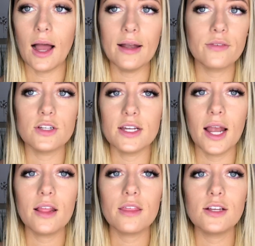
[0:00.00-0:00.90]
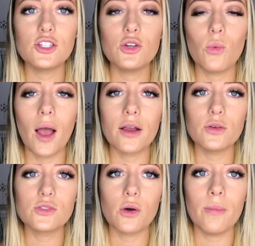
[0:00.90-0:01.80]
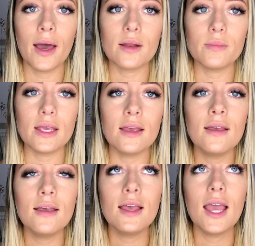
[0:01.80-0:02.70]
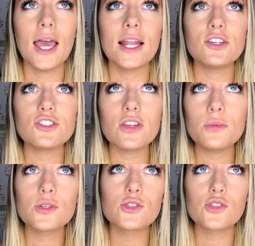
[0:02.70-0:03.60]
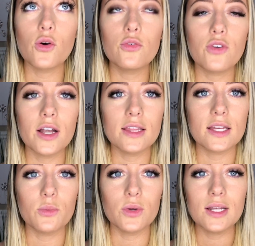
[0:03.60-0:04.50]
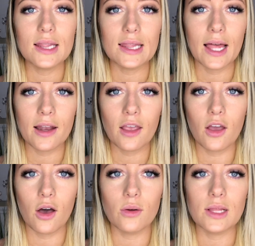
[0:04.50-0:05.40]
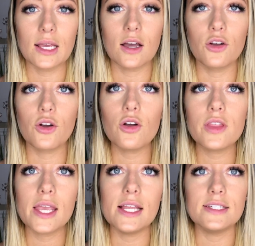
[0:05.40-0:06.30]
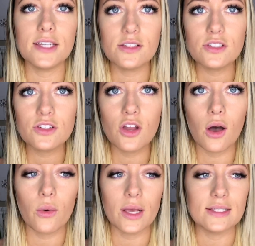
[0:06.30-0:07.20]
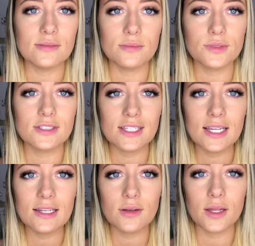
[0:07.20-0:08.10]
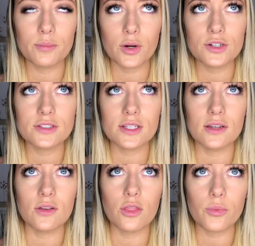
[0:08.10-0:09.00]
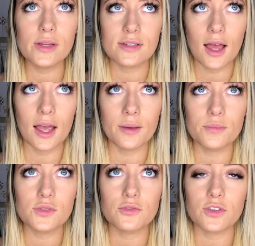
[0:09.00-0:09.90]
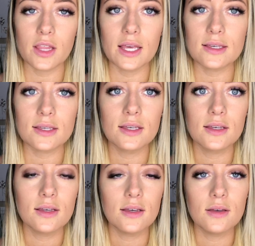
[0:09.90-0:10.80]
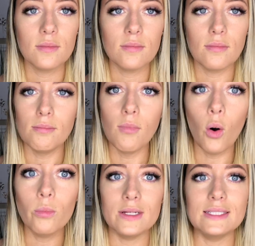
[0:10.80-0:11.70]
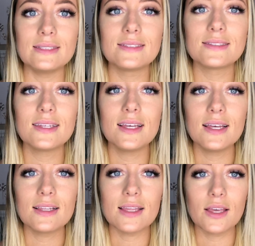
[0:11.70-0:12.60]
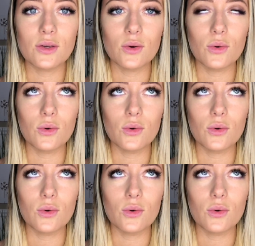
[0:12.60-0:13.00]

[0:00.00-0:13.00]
I never did anything to you. Why are you so mad at me? And I just thought it was so funny that he wouldn't let it go. Like a girl that he doesn't know, has seen in person 3 times for like moments, like,